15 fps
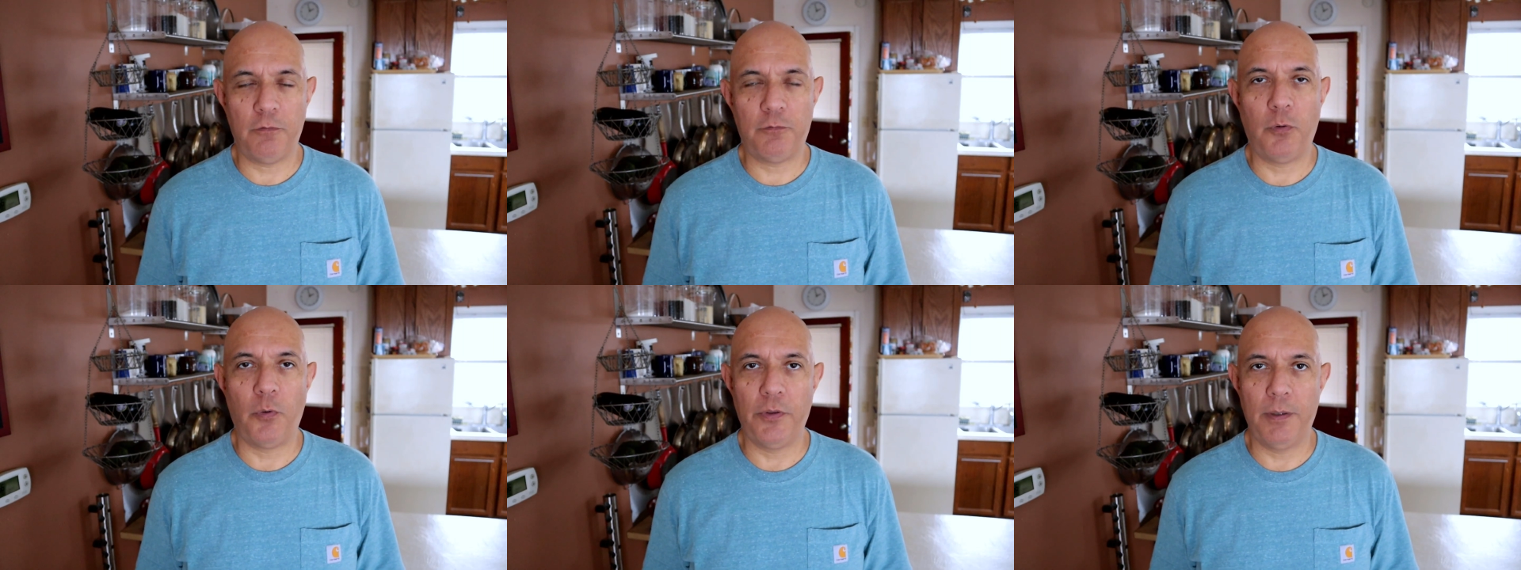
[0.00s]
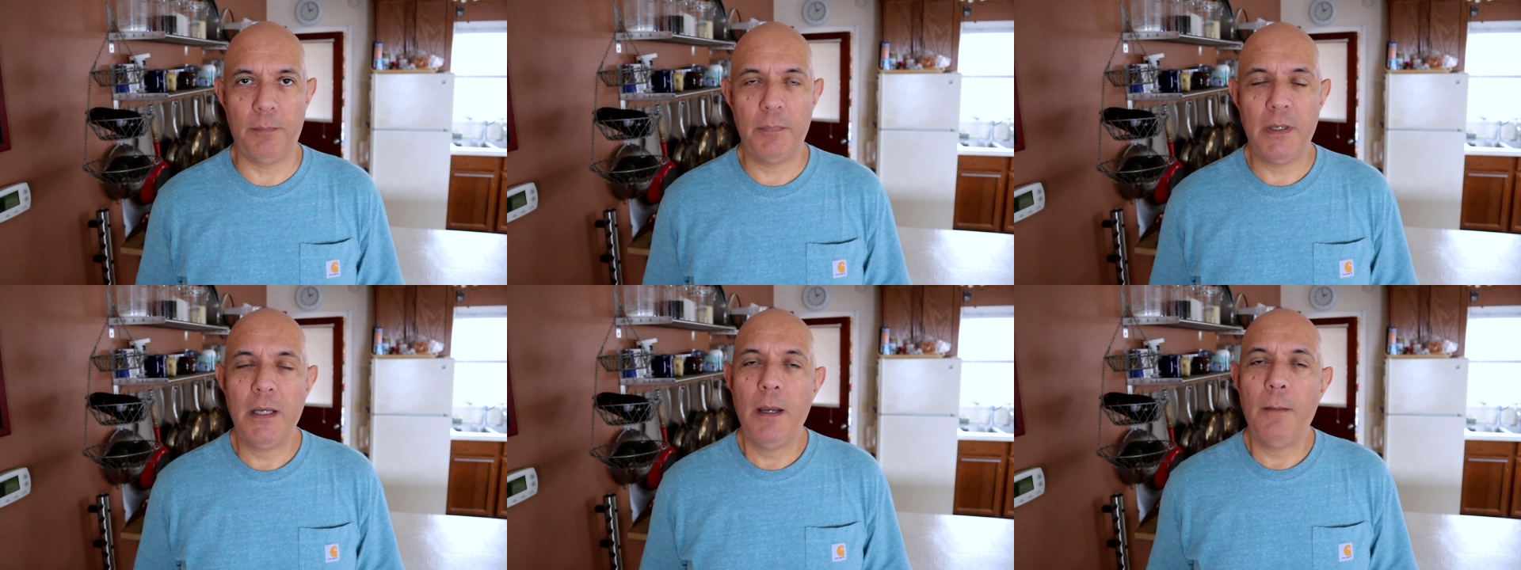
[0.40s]
for them.
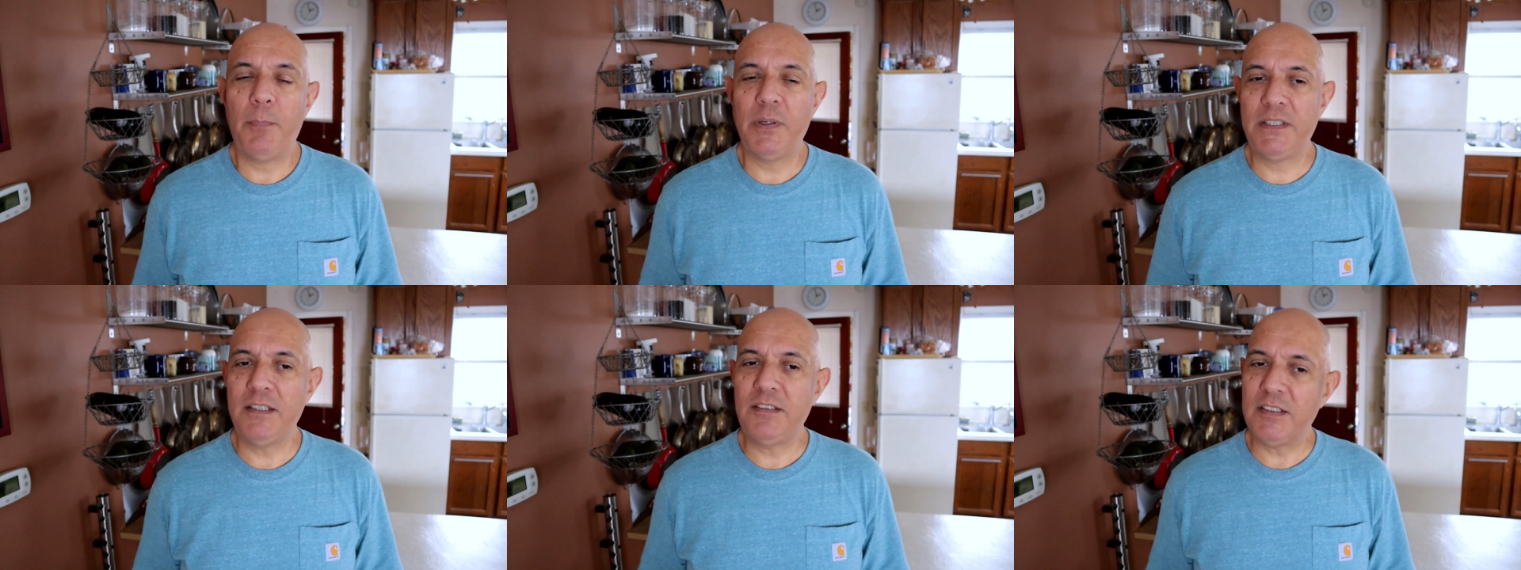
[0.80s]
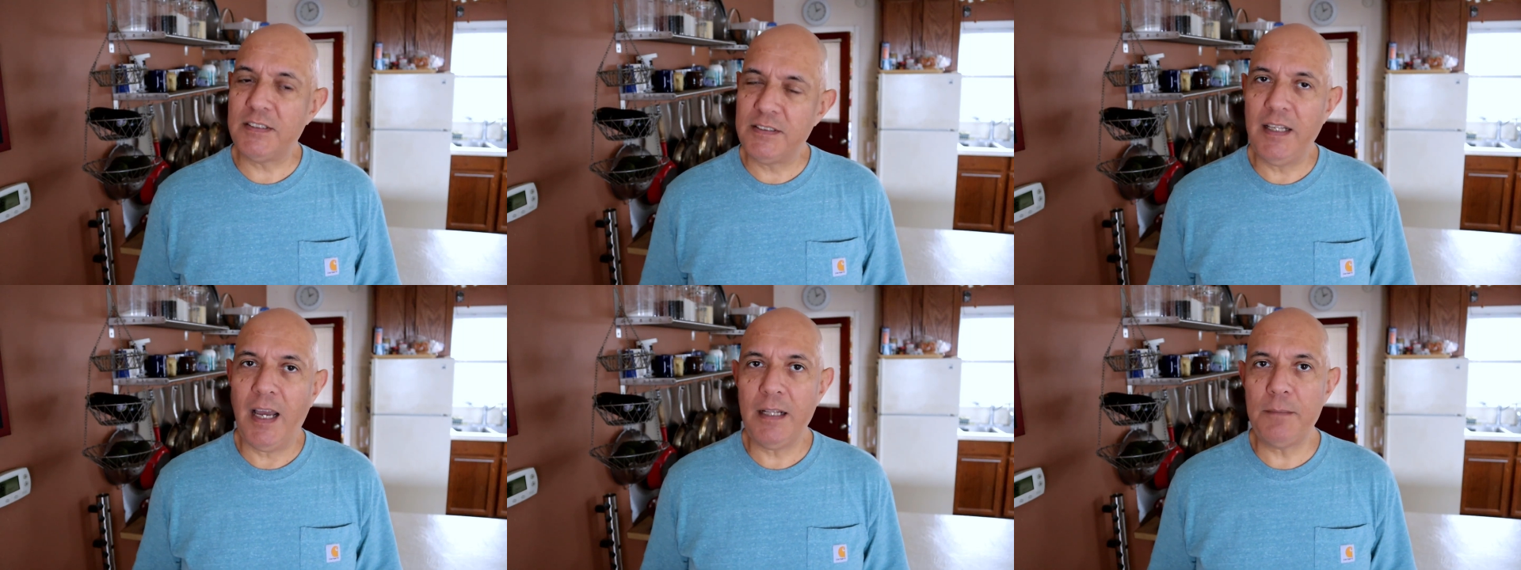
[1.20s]
But that
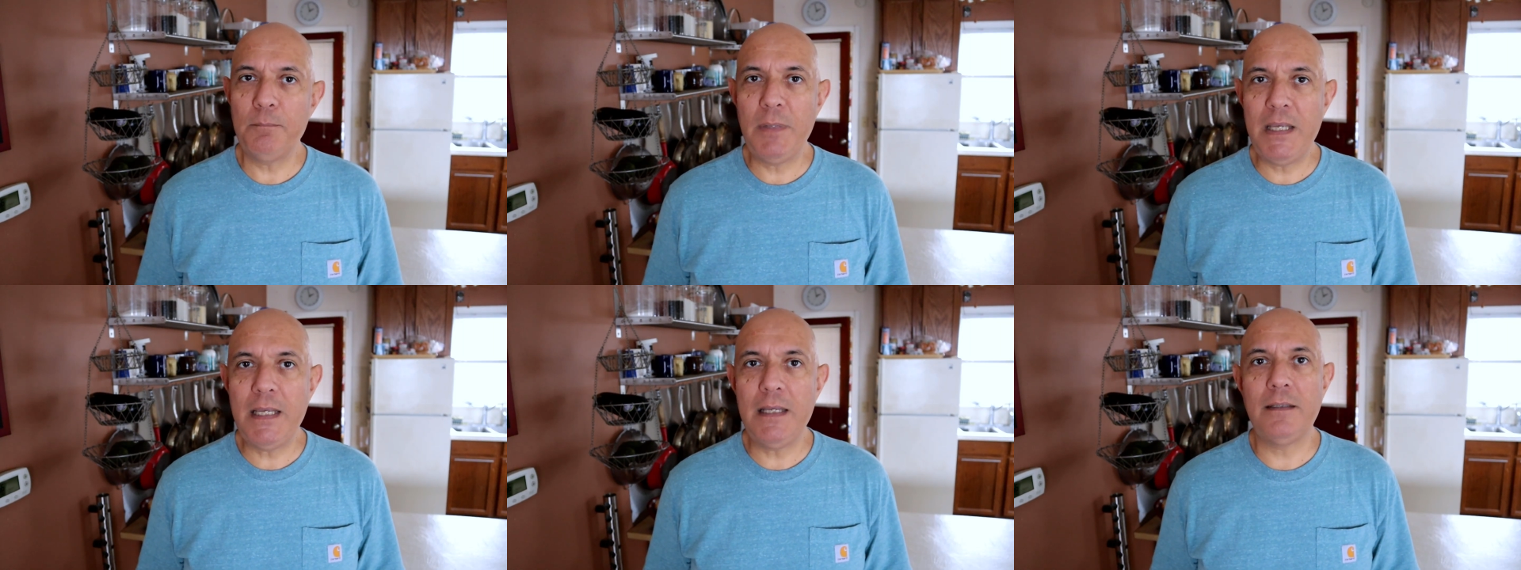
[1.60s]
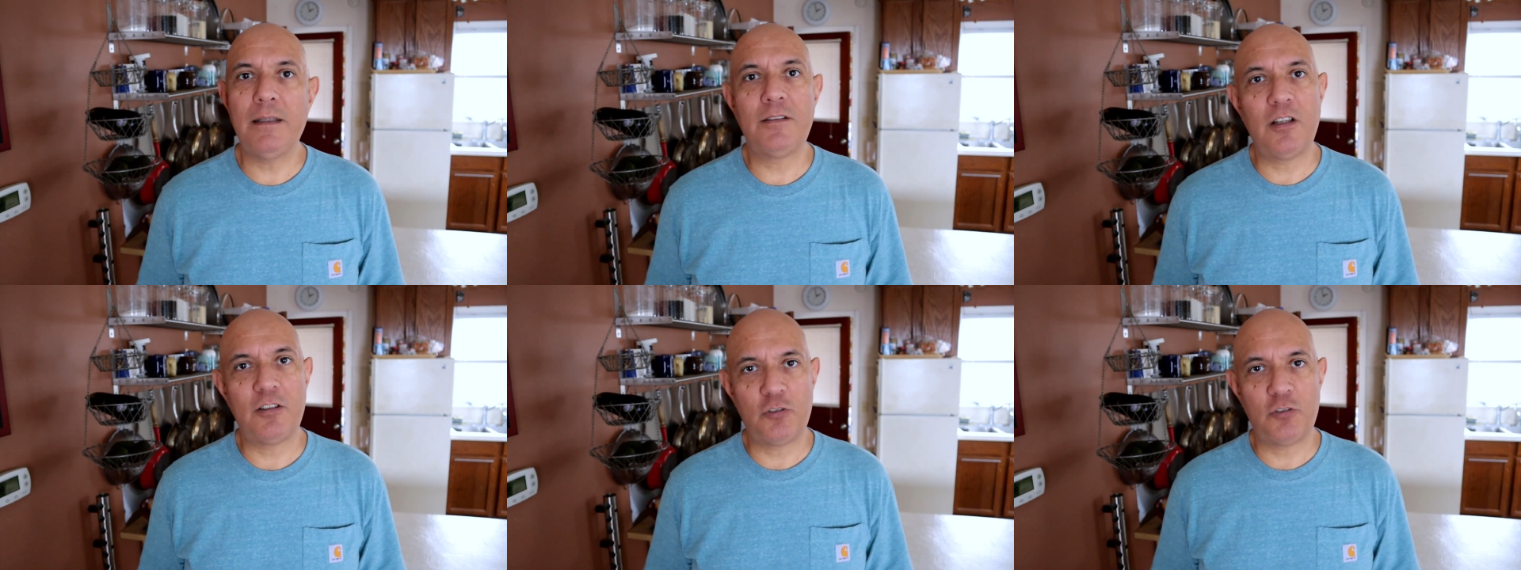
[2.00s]
does not mean that the